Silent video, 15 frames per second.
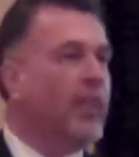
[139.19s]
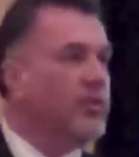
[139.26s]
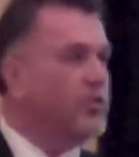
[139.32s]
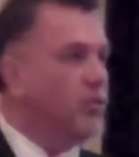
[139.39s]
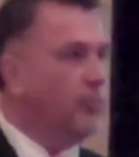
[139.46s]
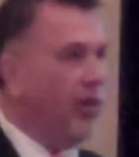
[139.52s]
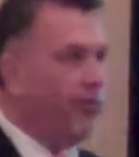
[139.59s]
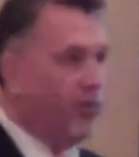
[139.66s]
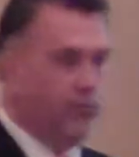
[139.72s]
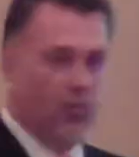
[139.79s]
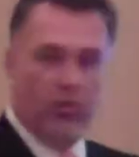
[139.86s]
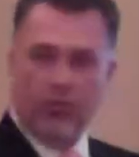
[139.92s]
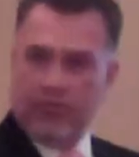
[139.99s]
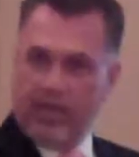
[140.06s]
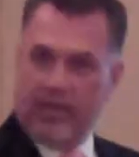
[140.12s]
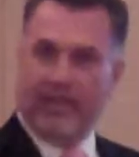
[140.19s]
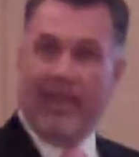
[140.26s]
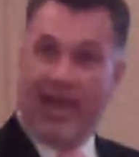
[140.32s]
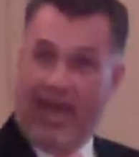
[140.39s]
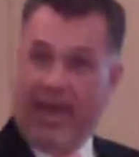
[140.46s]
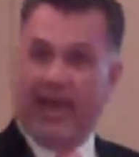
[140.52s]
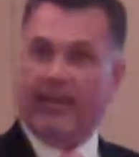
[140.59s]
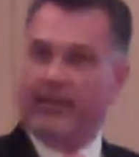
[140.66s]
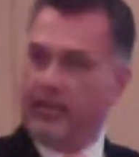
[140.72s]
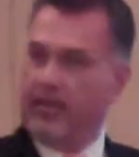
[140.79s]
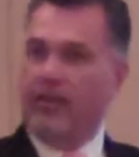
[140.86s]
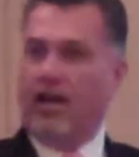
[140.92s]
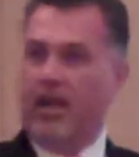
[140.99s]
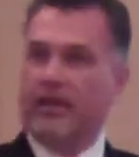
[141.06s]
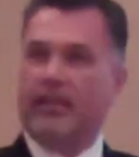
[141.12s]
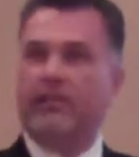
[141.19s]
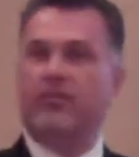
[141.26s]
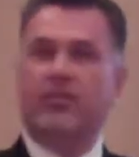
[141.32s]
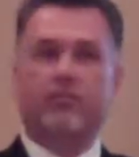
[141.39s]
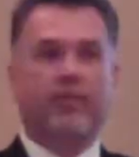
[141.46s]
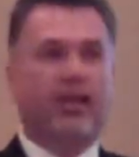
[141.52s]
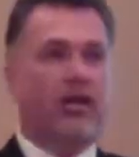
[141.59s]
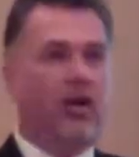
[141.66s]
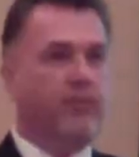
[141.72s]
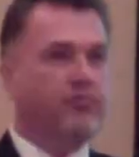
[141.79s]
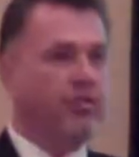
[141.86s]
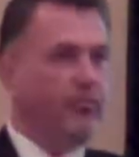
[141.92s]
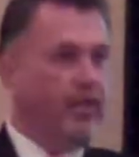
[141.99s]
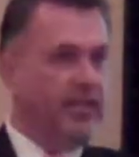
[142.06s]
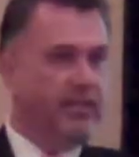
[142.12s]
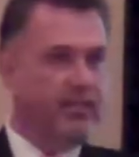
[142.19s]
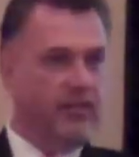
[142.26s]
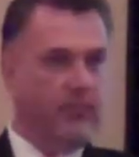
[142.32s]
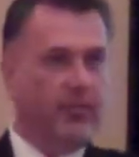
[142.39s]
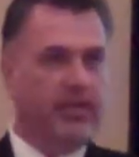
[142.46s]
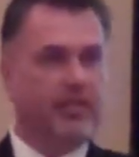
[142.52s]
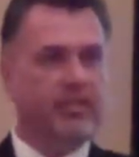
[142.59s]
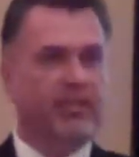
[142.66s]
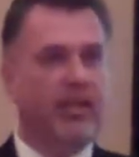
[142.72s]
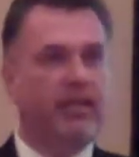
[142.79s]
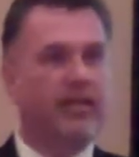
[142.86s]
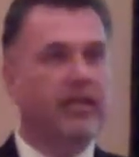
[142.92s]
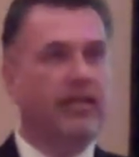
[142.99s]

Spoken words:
So by removing that and not giving him that option, but as somebody said,